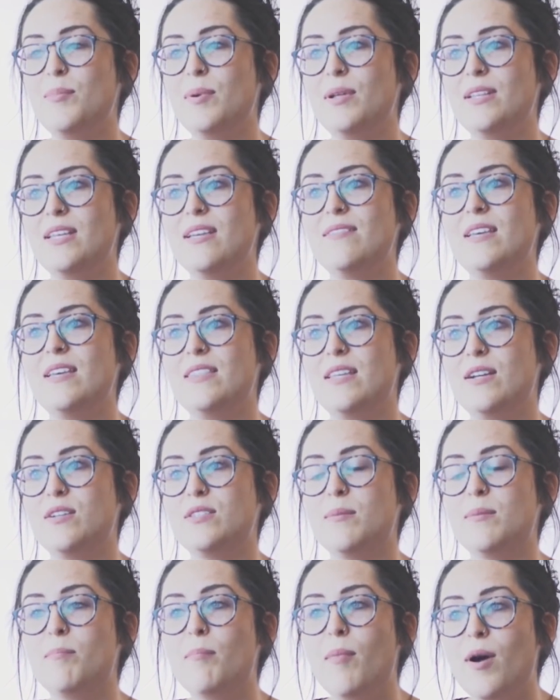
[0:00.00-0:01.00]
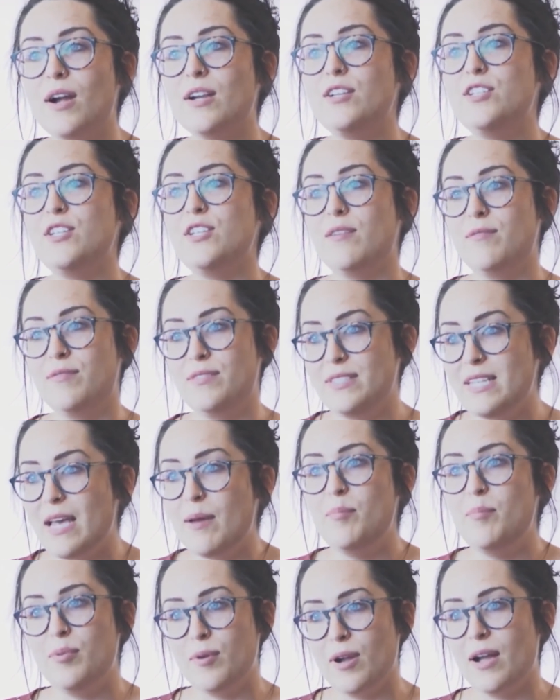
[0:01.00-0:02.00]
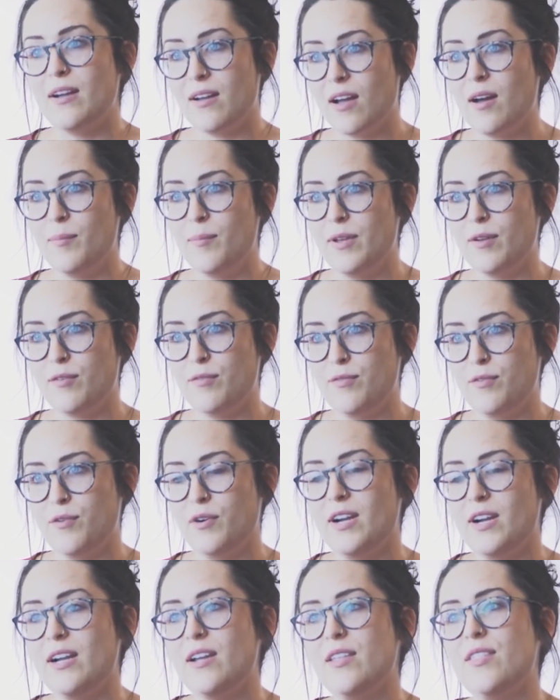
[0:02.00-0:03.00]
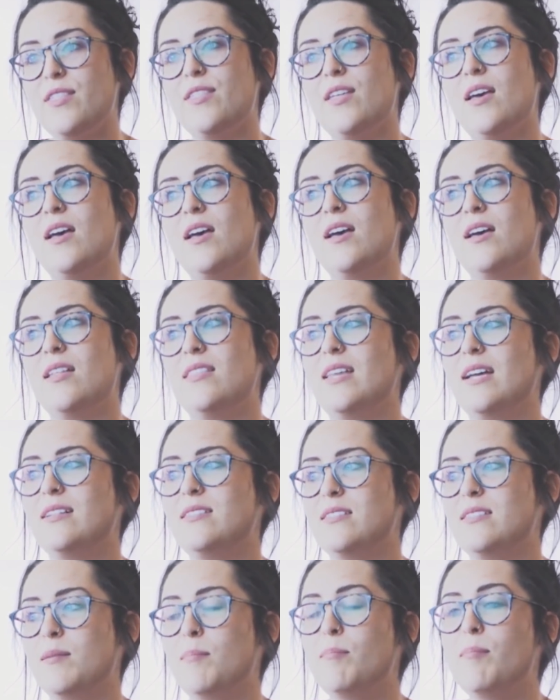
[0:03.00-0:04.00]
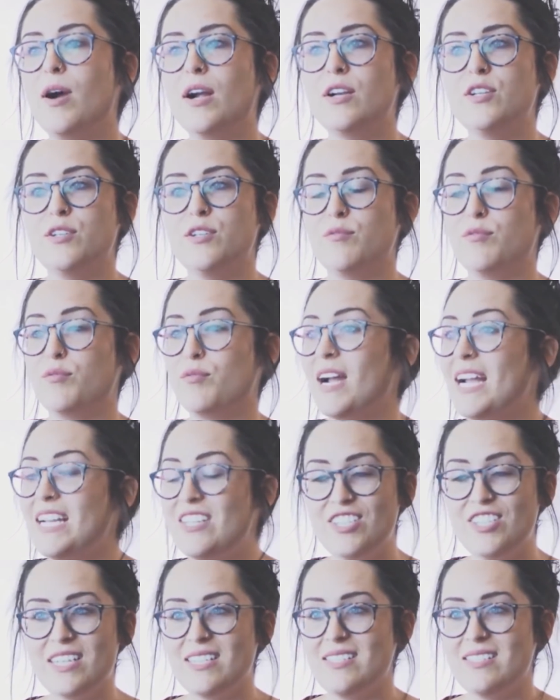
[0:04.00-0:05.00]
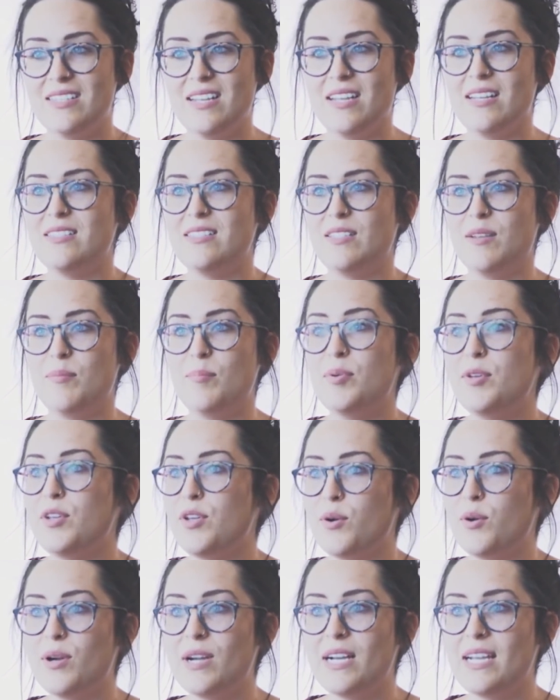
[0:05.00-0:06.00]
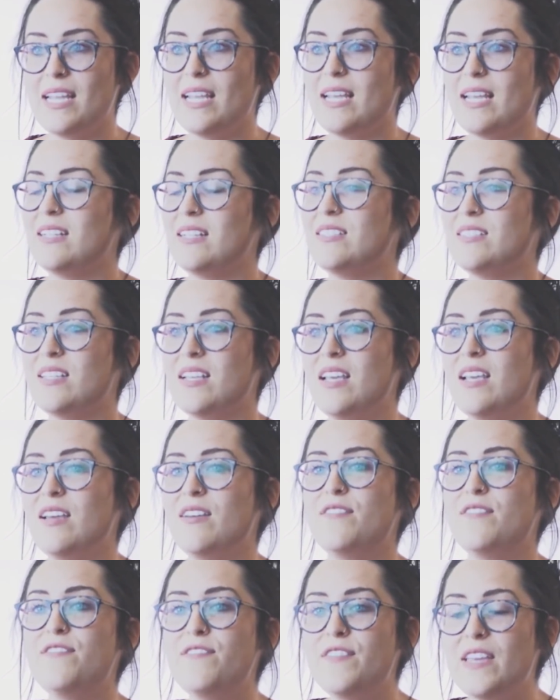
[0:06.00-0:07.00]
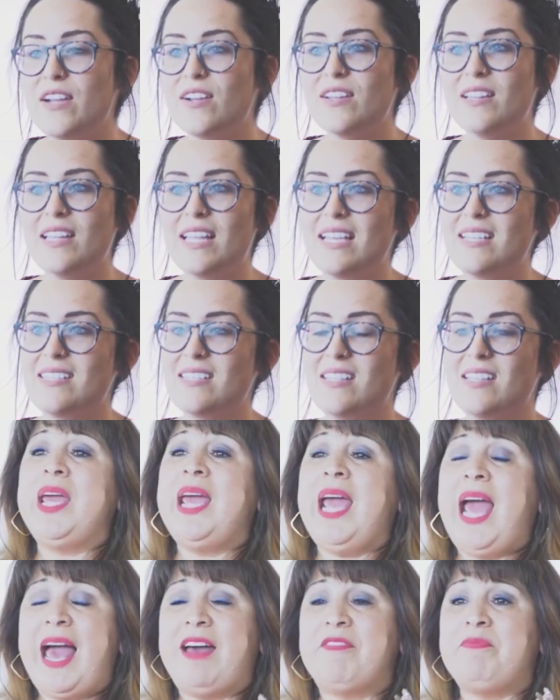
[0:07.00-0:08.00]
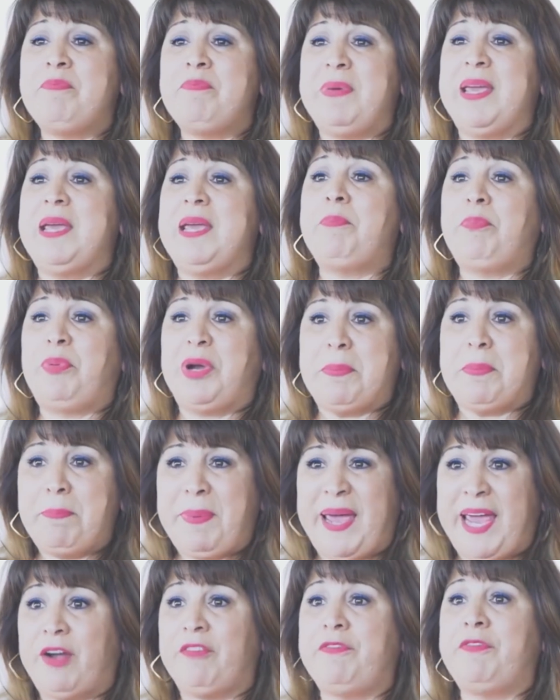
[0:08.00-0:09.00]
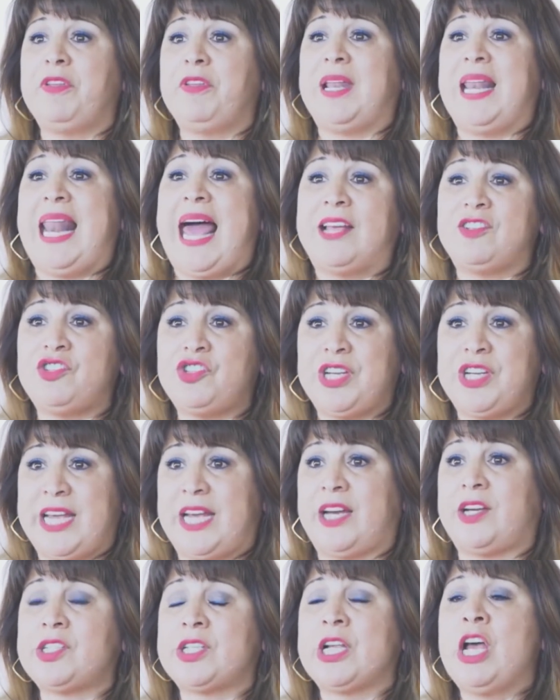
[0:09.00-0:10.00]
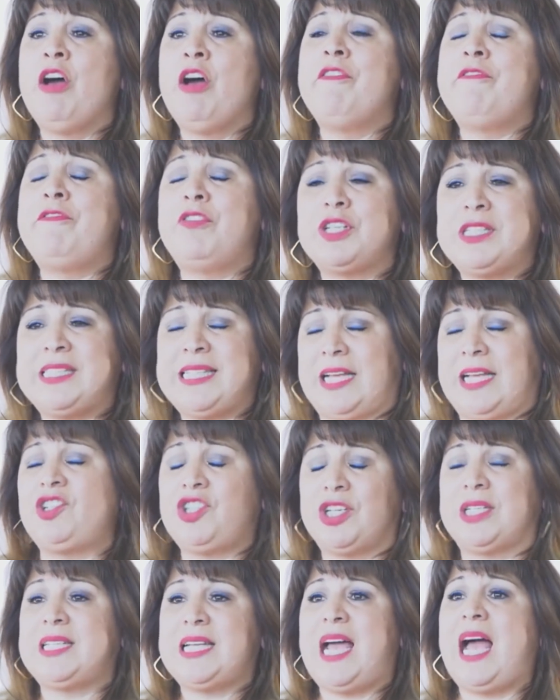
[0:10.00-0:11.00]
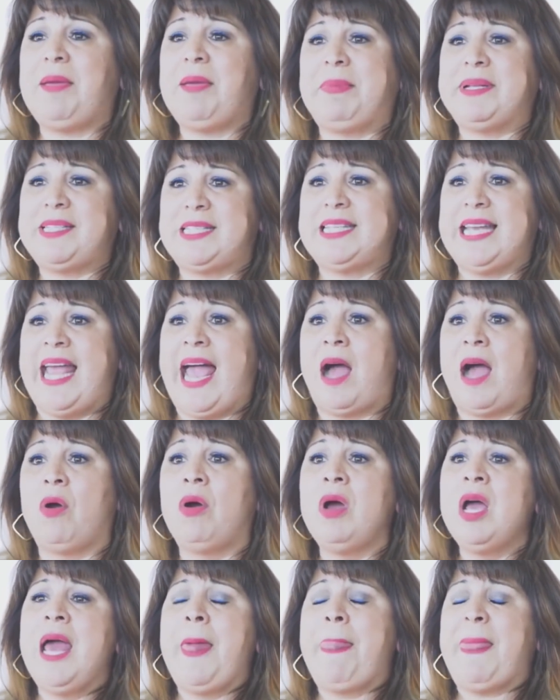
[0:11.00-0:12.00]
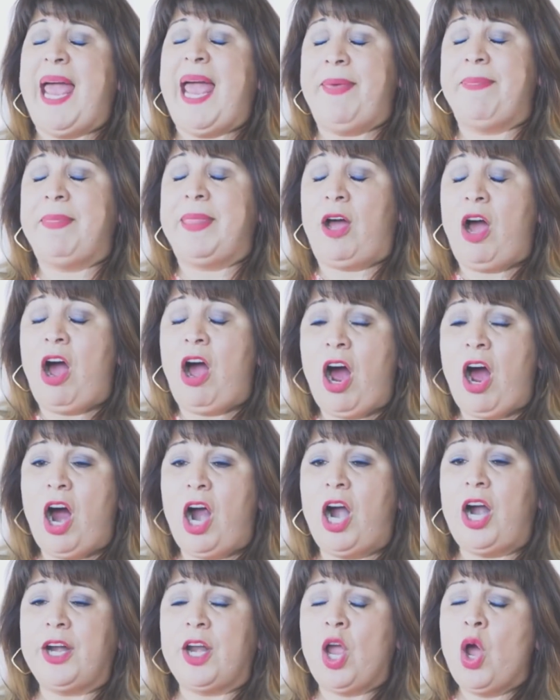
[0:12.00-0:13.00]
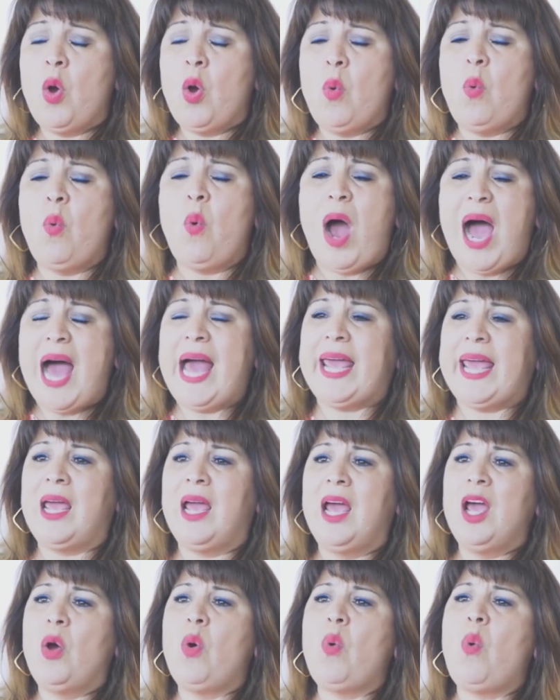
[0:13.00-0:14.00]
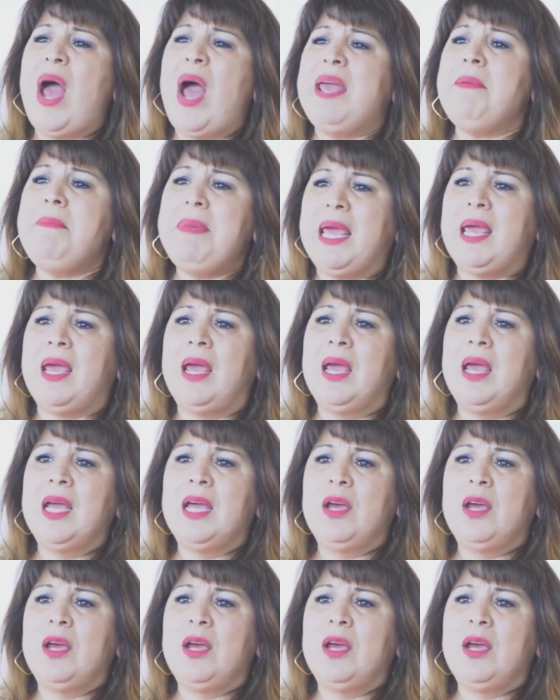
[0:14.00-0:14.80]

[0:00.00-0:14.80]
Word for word: Believe that there's a march of Deborah coming forth. That's the march of righteousness and purity, and it's fearless. We have been prepared for the last years for such a time as now, and the heart, why? Why me?